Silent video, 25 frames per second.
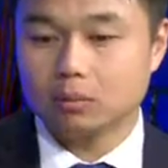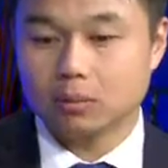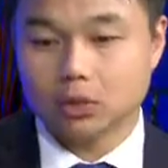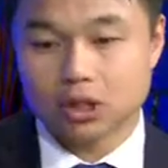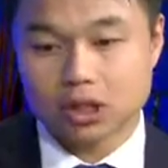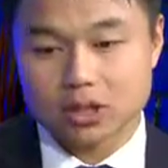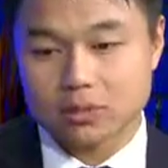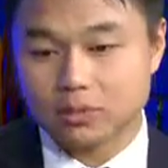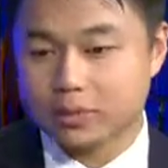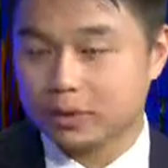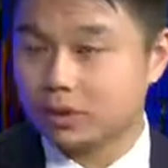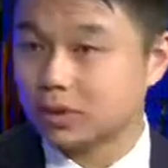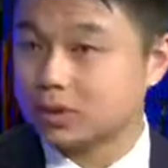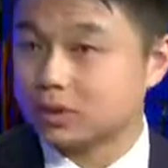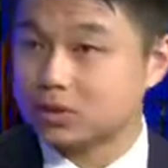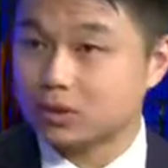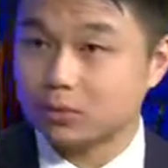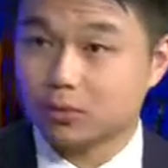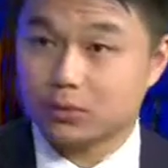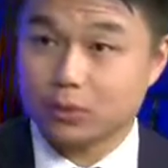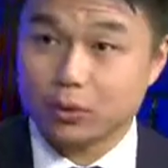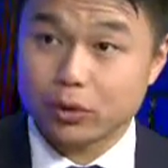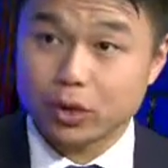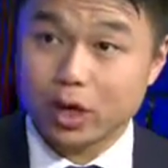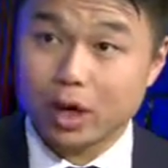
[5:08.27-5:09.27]
just because
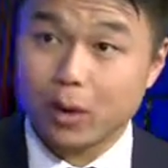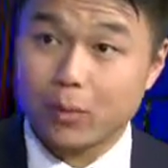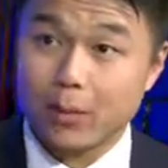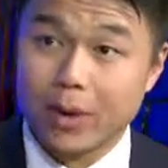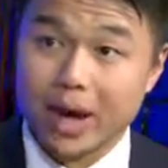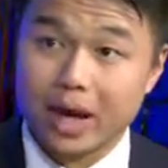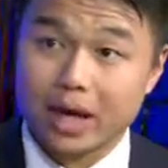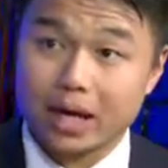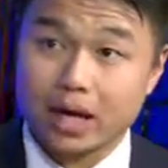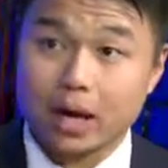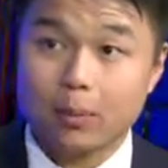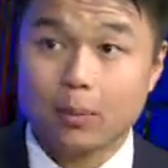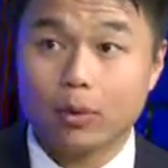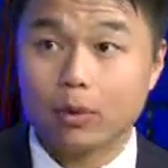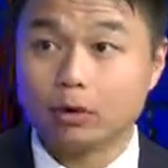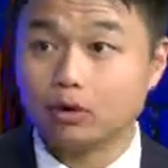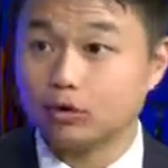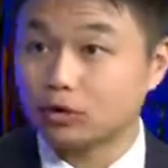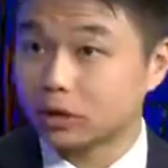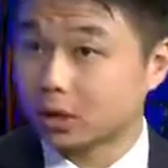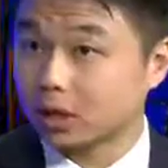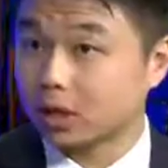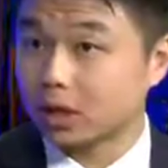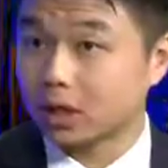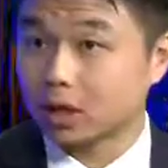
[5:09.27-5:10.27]
you're putting on makeup or
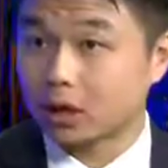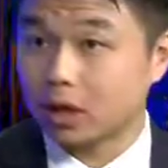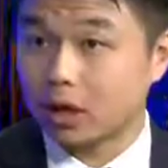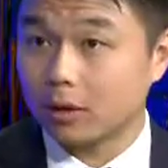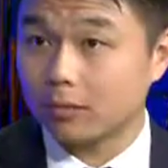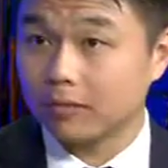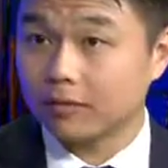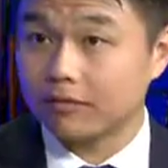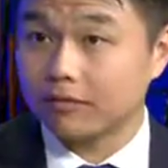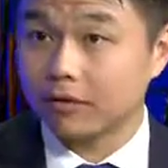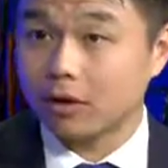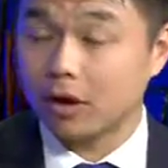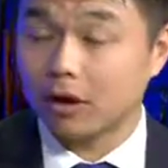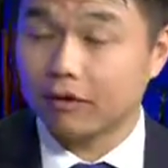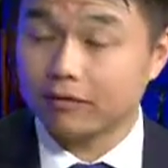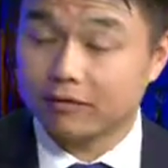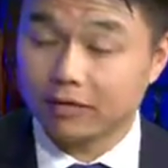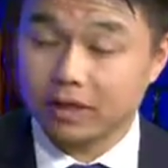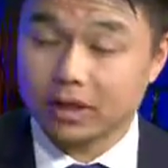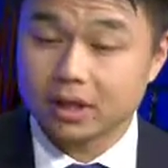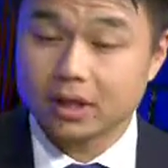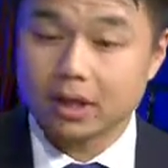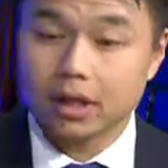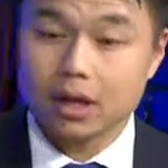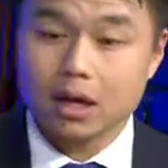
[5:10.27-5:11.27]
drinking a cup of
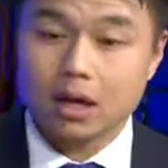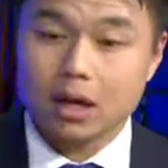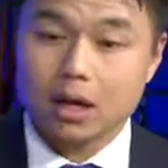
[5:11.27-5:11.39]
coffee,